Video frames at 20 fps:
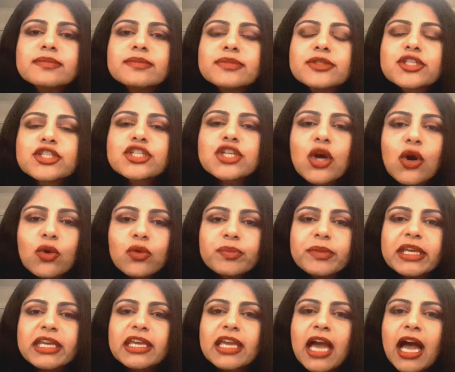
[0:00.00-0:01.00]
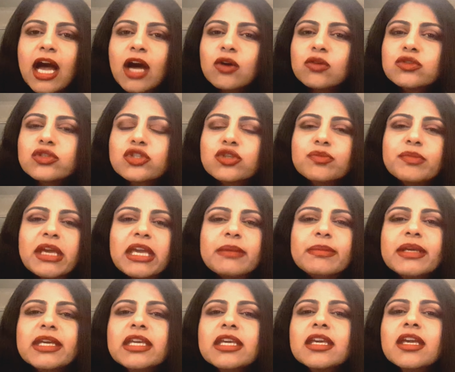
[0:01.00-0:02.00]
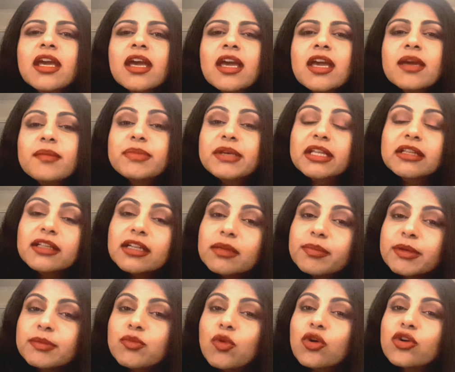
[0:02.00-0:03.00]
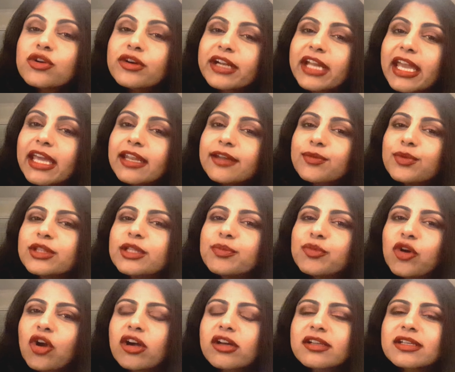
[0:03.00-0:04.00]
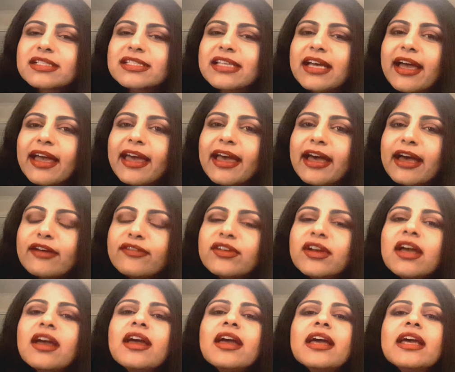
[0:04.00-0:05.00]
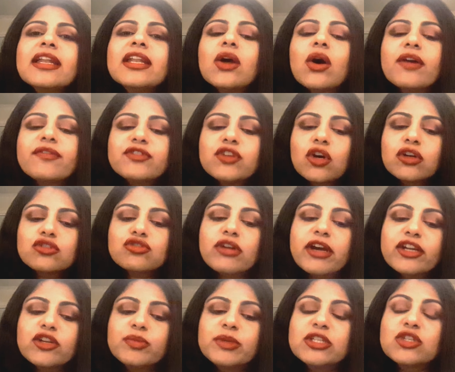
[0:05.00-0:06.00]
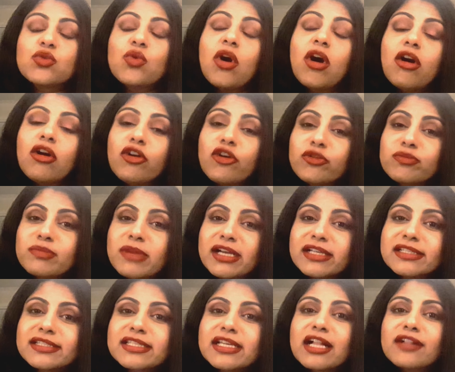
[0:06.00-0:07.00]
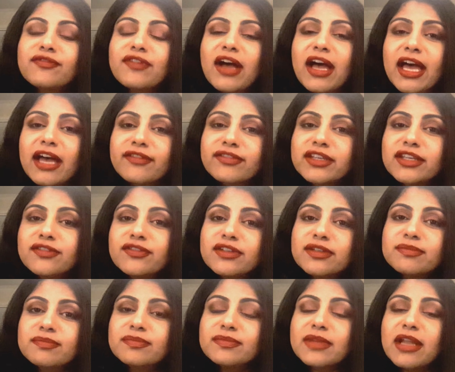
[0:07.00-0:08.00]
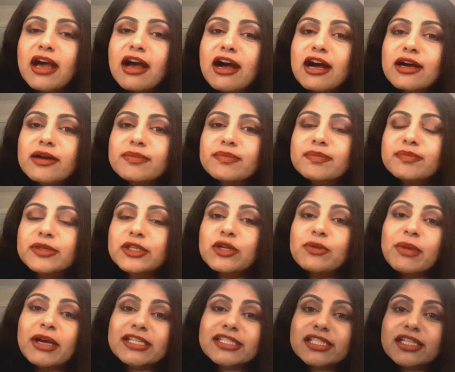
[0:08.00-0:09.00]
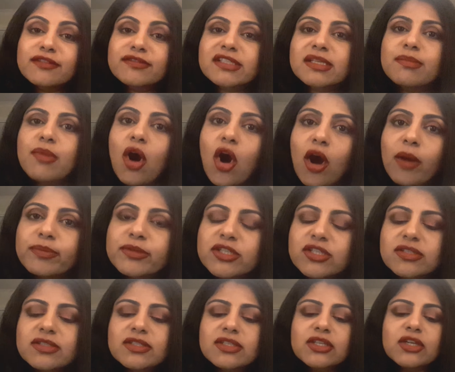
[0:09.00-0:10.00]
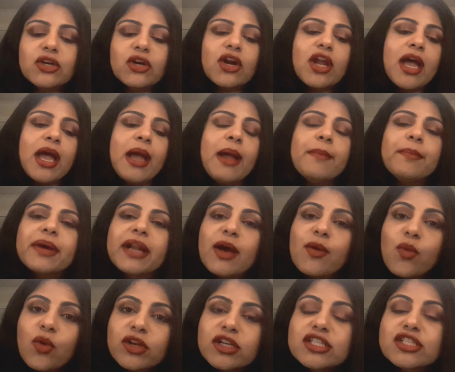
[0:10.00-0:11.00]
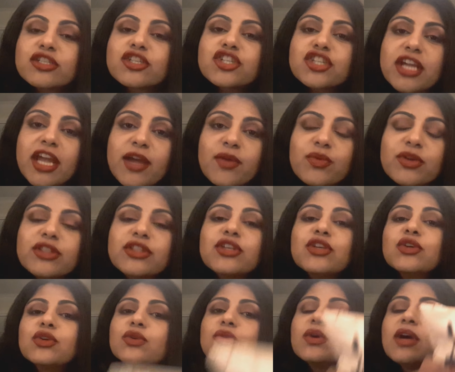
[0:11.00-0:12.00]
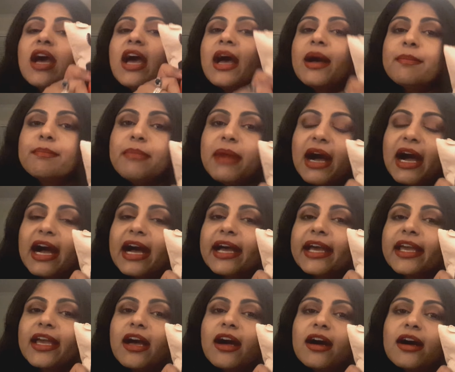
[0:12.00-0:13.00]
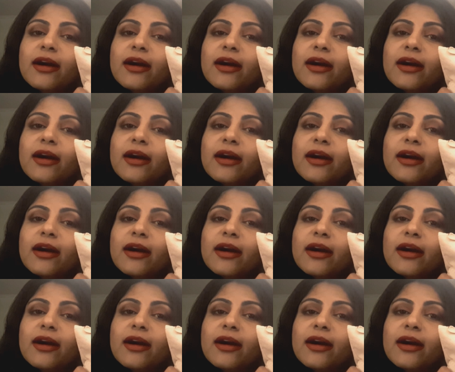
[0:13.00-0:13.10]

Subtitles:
show me how to maybe be a little bit more creative with the products I have. Now, I've not tried to be too hard on myself. I have given, myself some options here. But I wanted to share with you my